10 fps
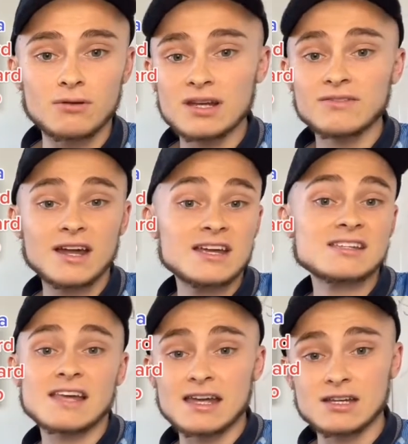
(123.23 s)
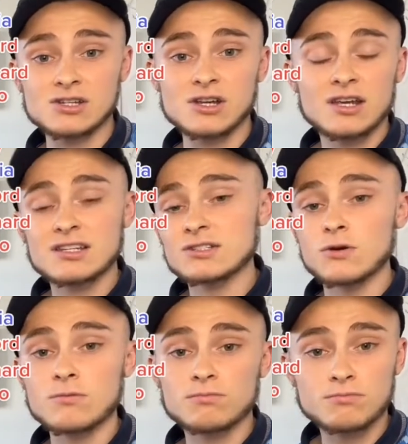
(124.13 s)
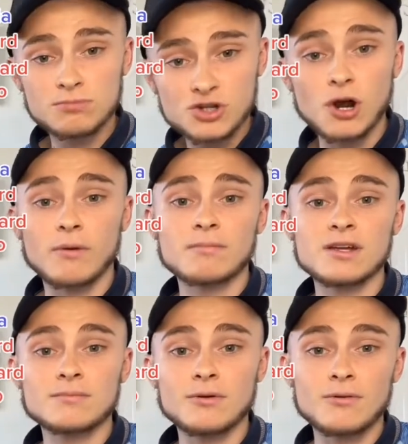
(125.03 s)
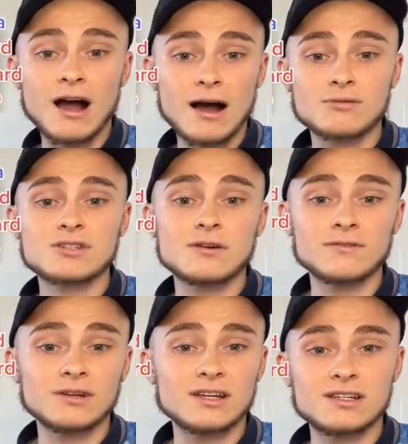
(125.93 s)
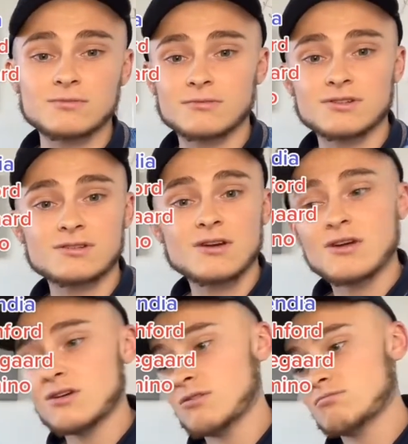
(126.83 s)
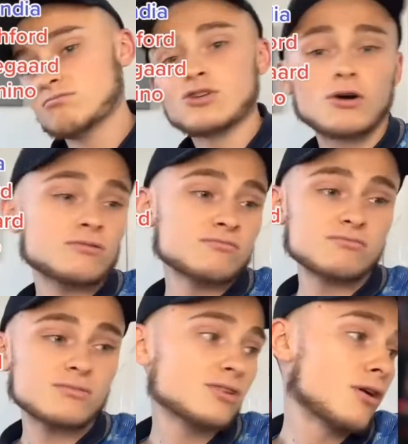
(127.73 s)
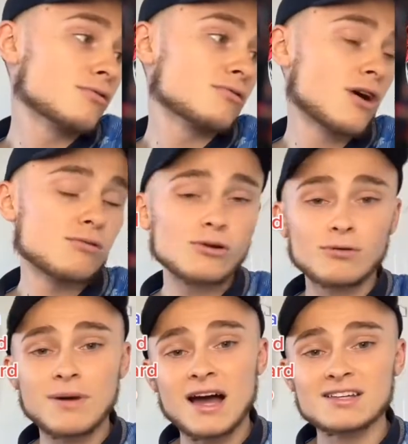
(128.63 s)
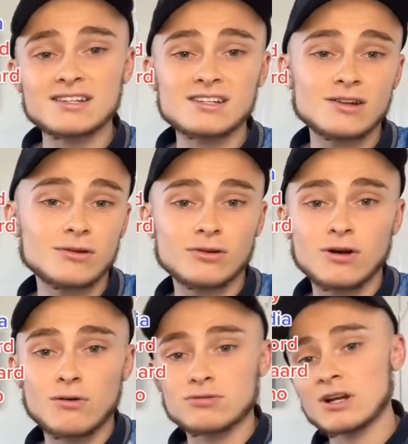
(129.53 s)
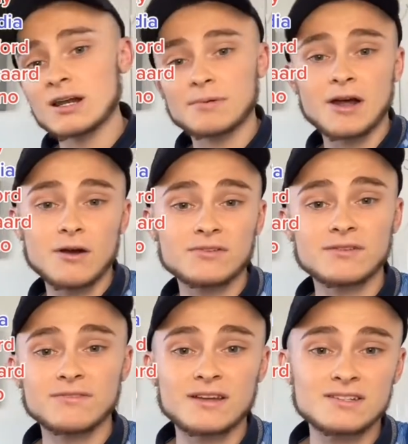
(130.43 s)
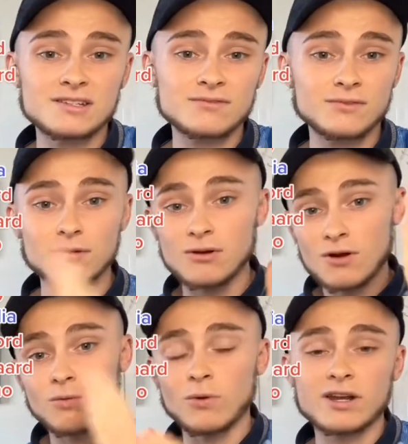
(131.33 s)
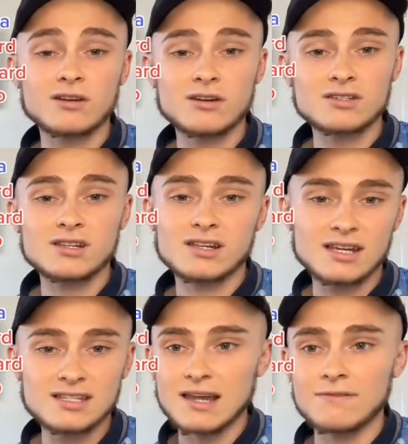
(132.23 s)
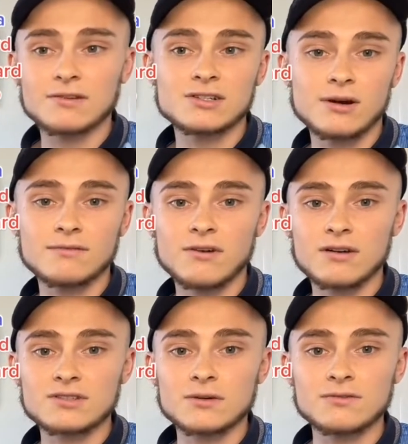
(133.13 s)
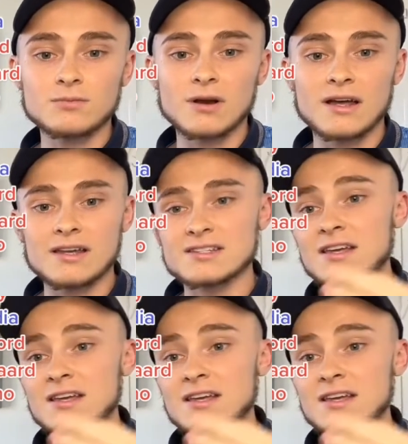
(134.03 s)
even at his age, still showing people how skillful he is, whether it's no-look passes, no-look goals, clipping it over defences for wingers. He's definitely top 5 skillful players.